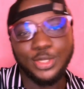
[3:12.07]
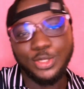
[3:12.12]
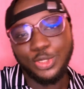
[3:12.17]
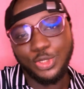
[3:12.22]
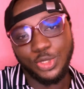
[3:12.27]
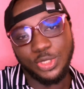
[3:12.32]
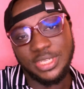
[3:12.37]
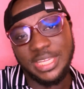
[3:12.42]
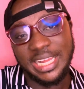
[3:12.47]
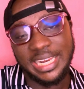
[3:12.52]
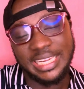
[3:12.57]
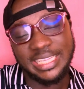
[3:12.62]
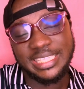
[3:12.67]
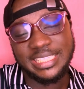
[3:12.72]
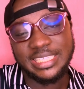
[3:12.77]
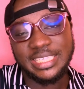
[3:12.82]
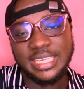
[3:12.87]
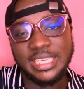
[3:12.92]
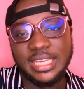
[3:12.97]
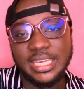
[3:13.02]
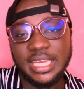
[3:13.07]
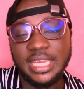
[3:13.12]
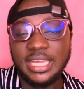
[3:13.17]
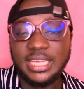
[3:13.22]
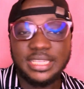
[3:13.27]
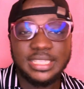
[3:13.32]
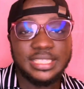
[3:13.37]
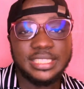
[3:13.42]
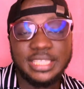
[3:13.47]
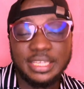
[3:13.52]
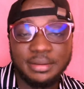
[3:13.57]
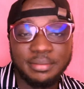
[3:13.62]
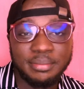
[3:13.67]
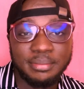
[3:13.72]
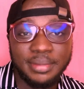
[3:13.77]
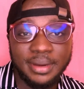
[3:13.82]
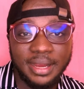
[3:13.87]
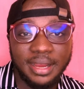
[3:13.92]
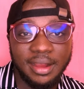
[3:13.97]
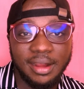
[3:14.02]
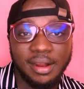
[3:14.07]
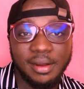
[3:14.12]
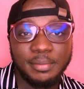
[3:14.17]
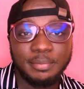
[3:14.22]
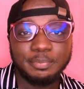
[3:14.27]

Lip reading: tonality, timbre,